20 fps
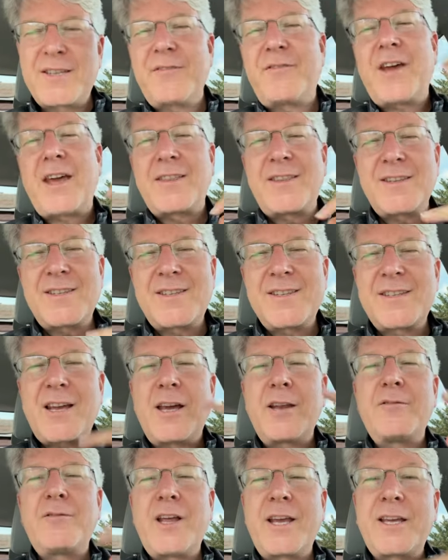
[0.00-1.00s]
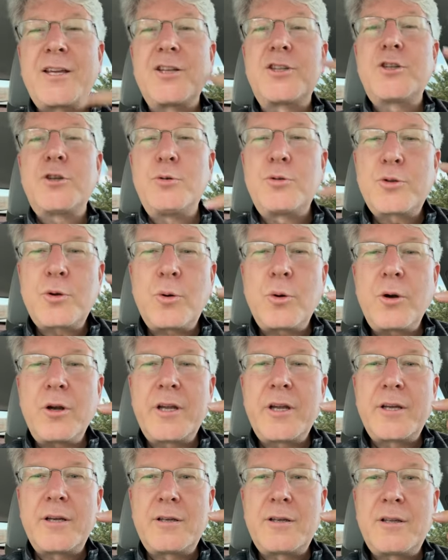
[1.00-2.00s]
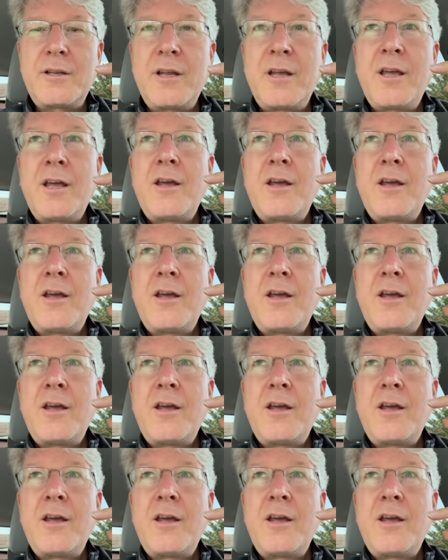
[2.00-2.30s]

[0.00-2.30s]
In fact, this is kind of like a tutorial